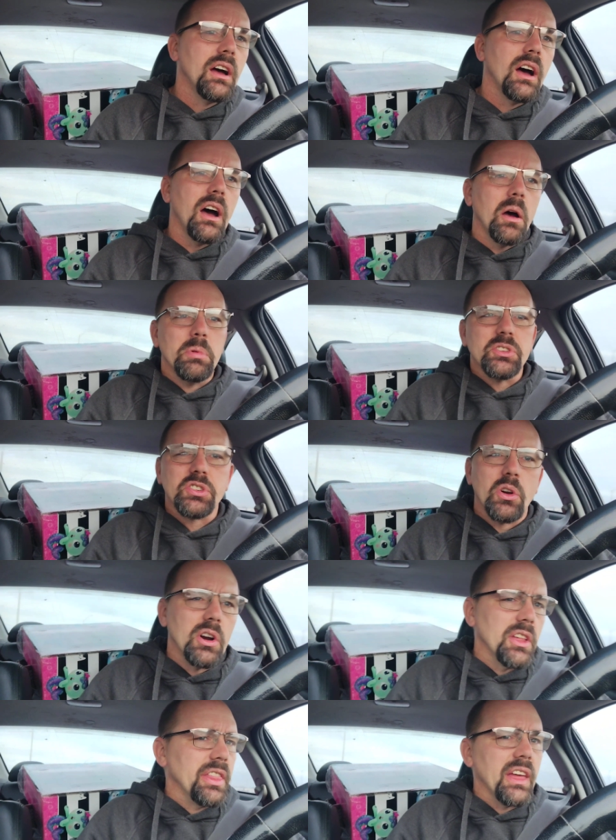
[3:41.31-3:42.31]
Uh, but
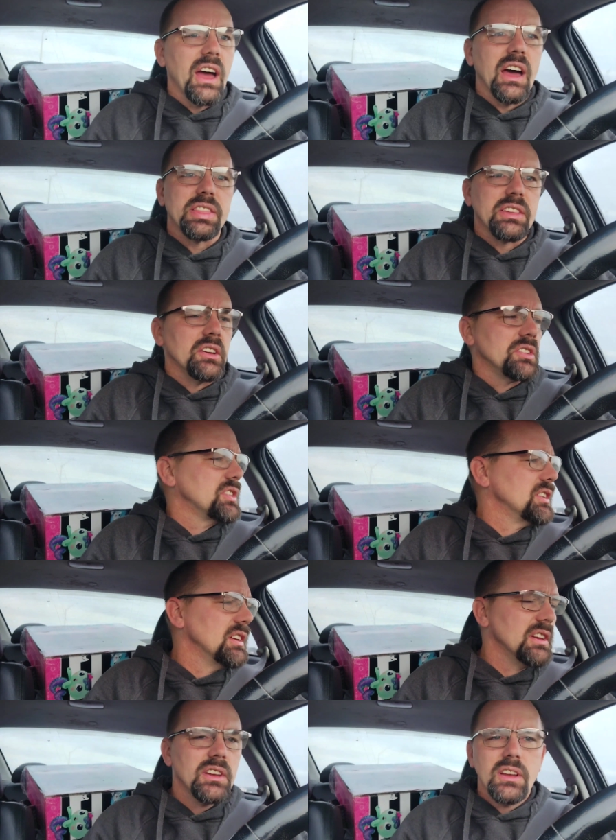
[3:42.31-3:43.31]
short of that, there's,
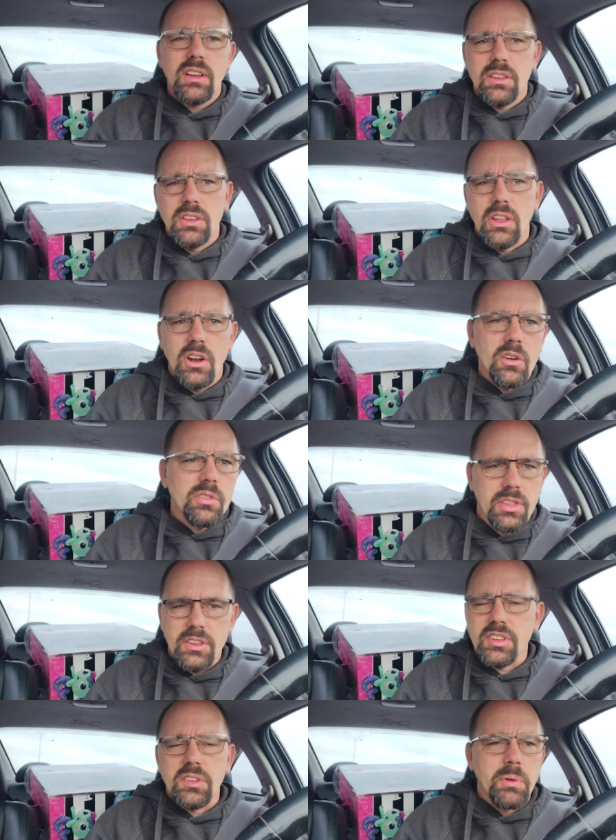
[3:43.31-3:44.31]
you know,
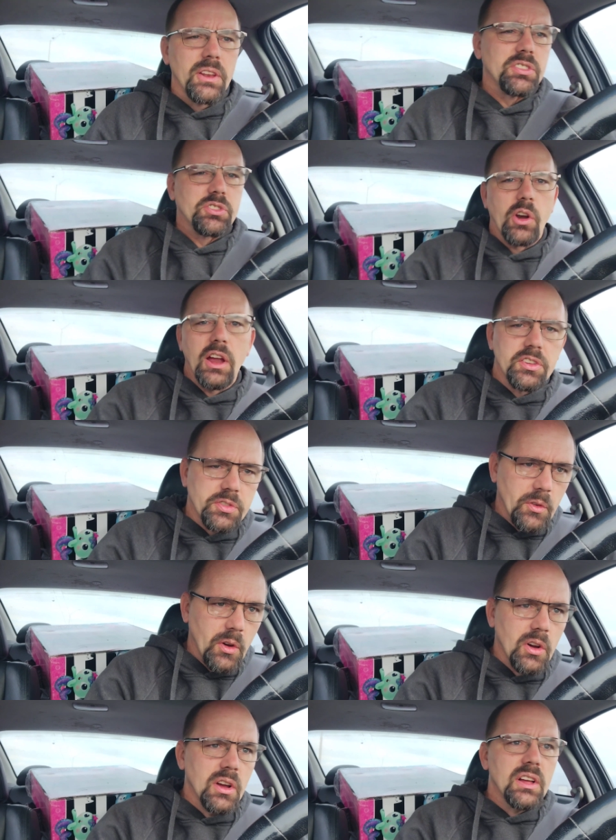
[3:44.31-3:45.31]
this has been a
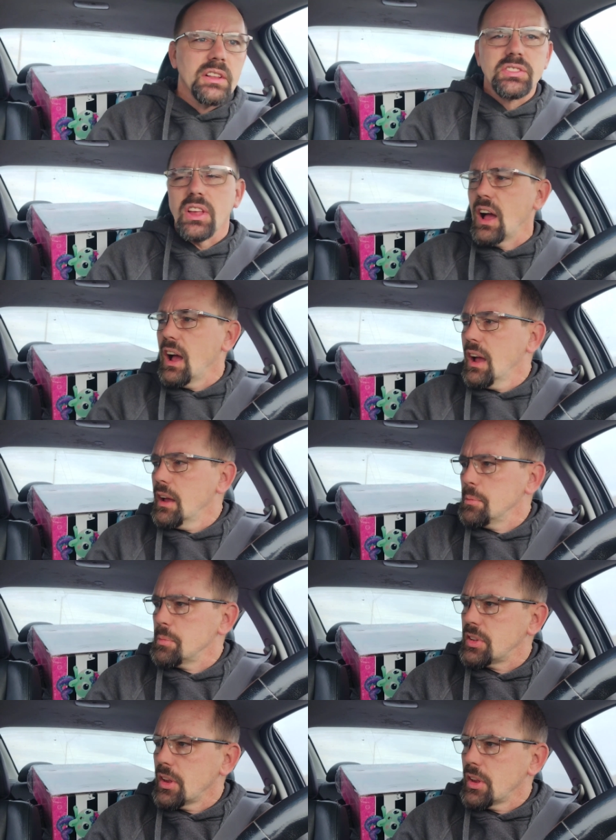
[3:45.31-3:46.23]
stressful time.